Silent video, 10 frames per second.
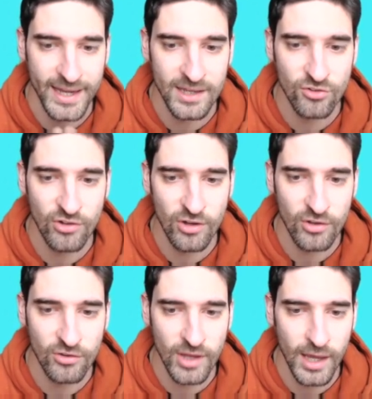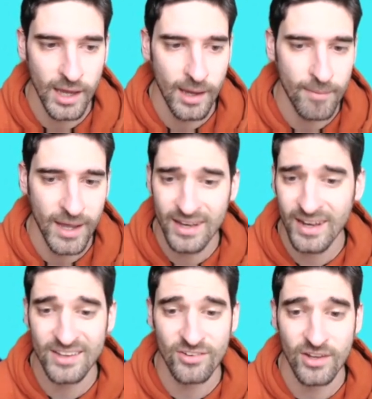injured. And
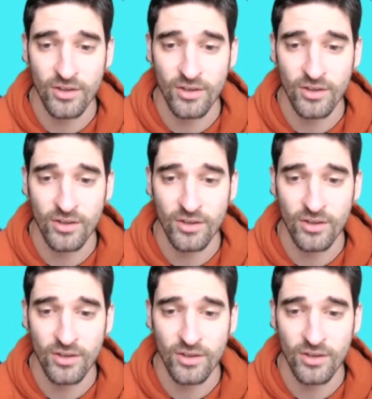like I said